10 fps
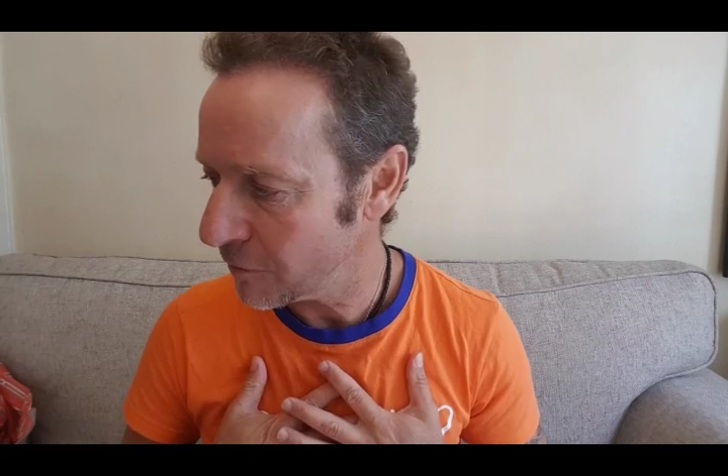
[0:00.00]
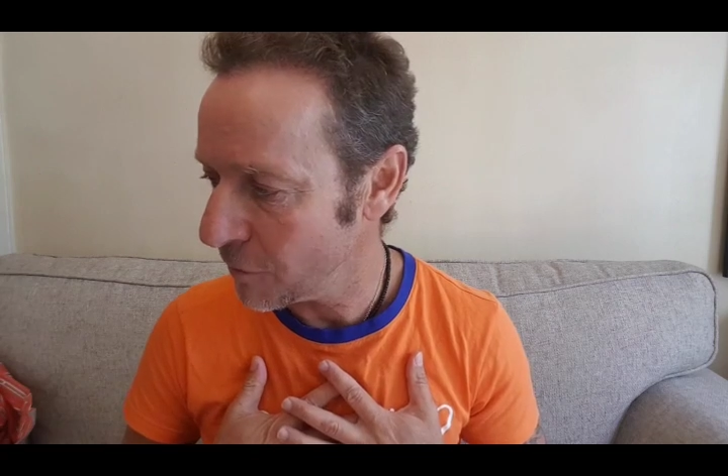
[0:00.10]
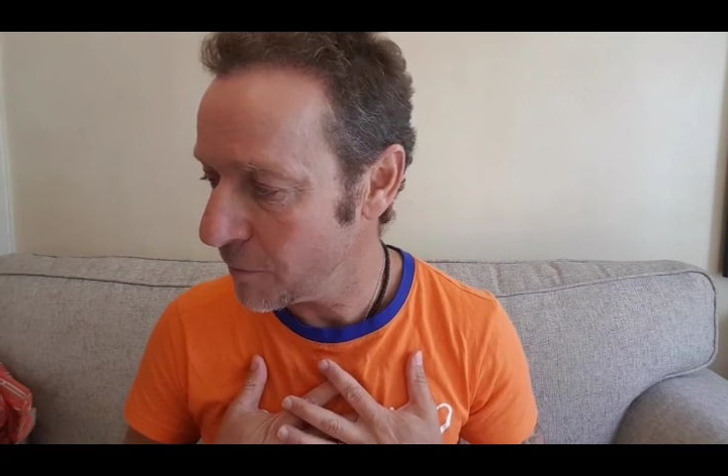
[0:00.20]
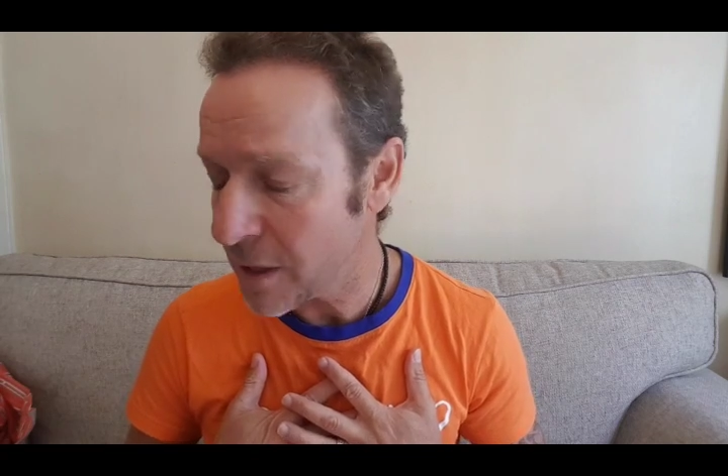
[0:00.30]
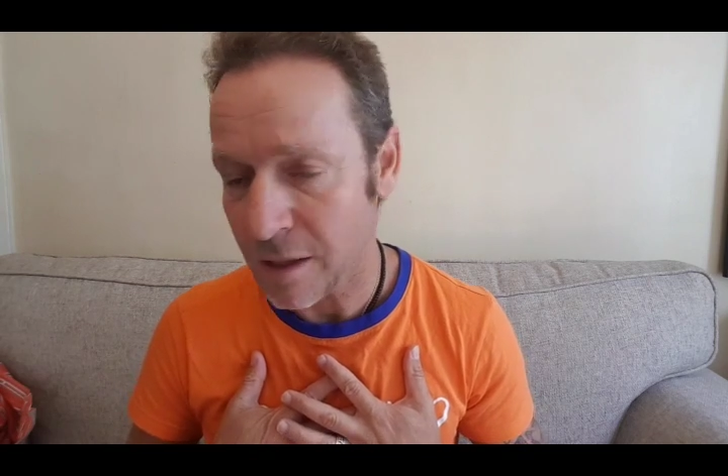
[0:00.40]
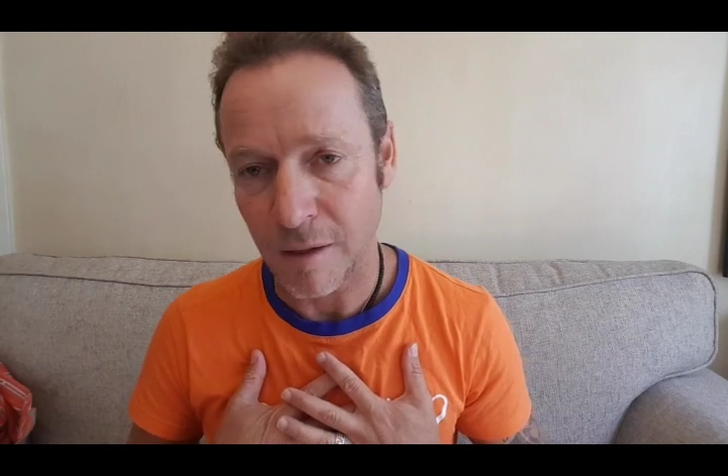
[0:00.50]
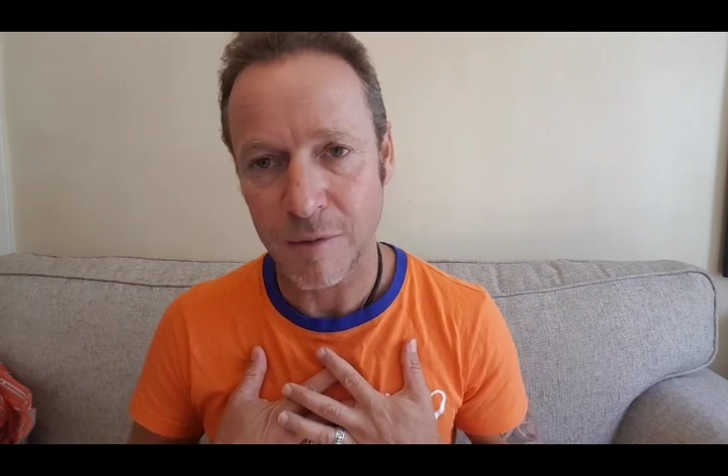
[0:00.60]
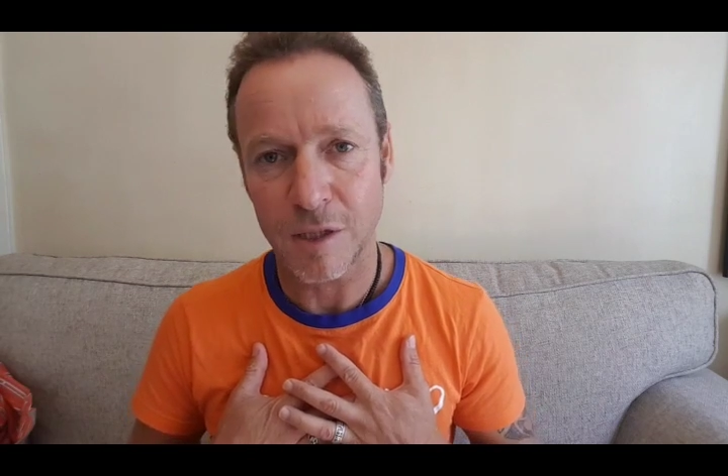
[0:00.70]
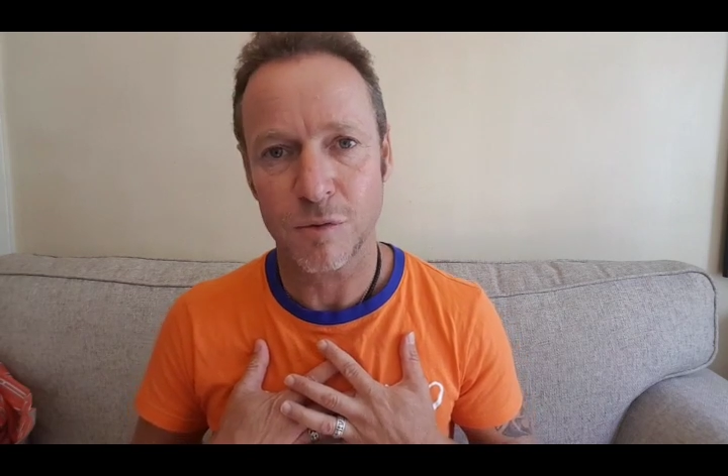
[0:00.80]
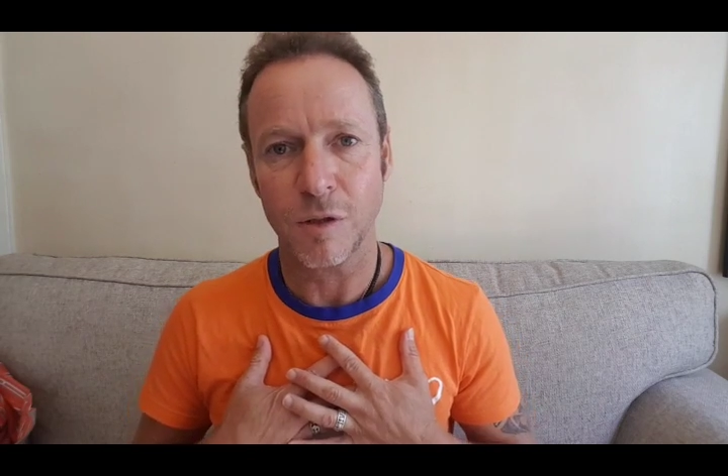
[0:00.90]
for me, I
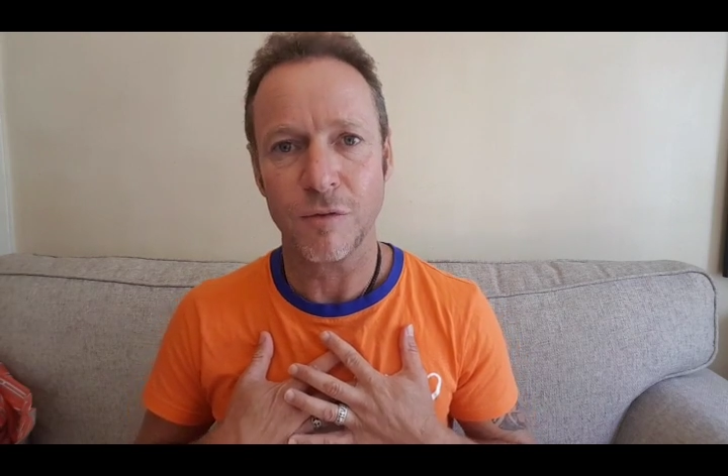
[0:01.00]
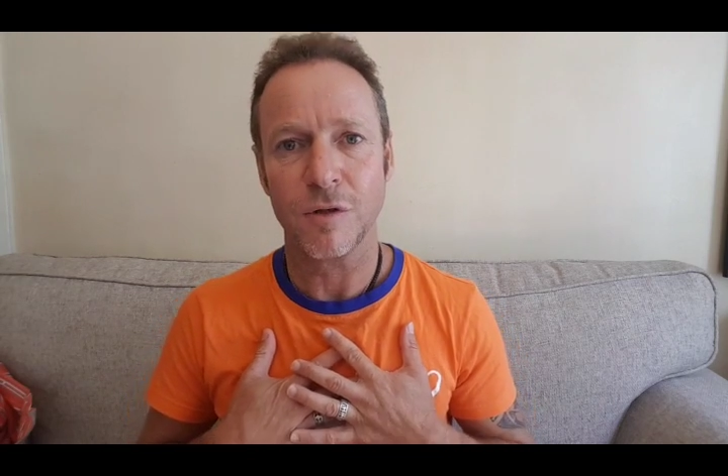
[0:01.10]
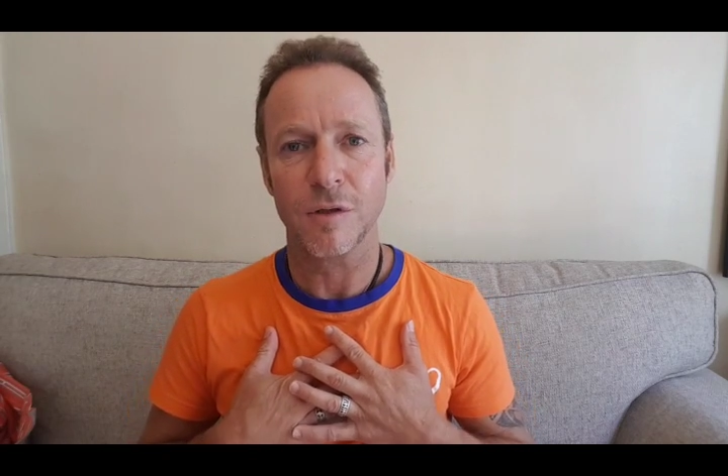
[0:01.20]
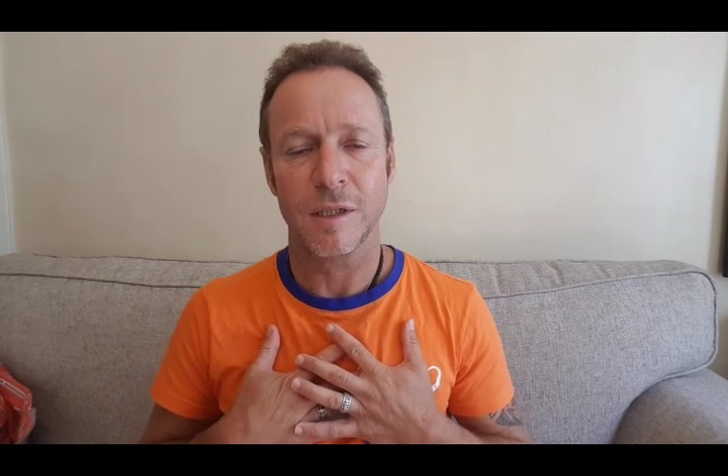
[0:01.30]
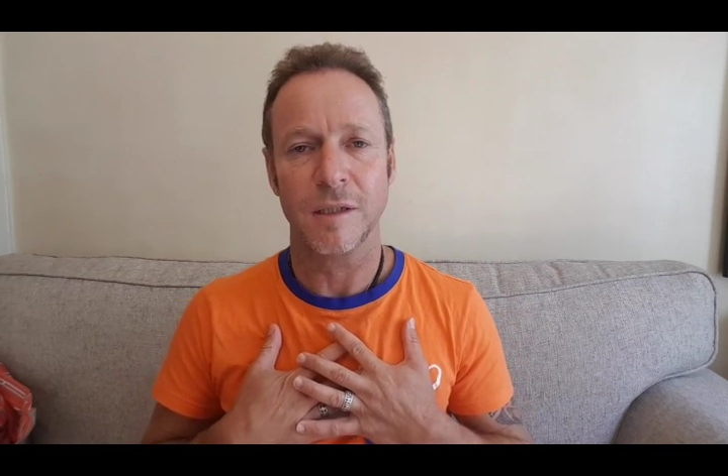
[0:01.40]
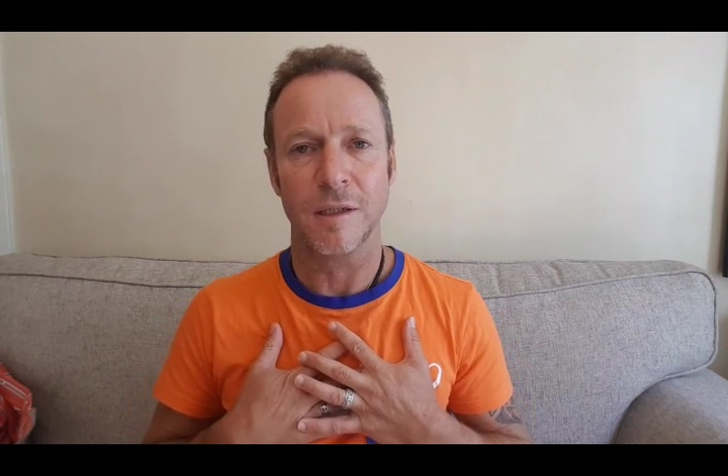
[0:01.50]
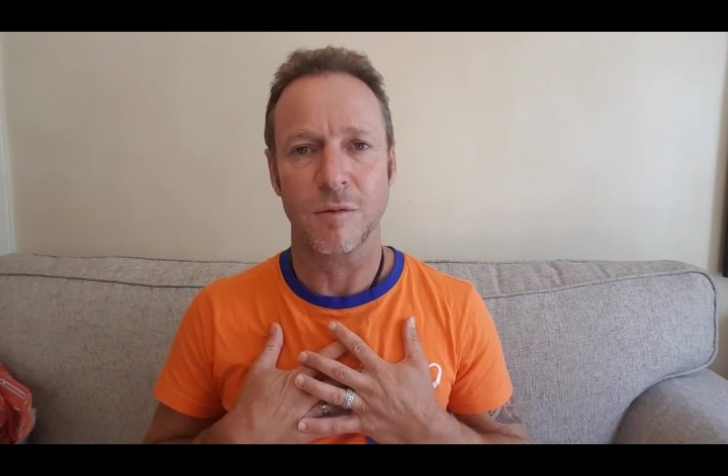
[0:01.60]
mean, the 12-year-old kid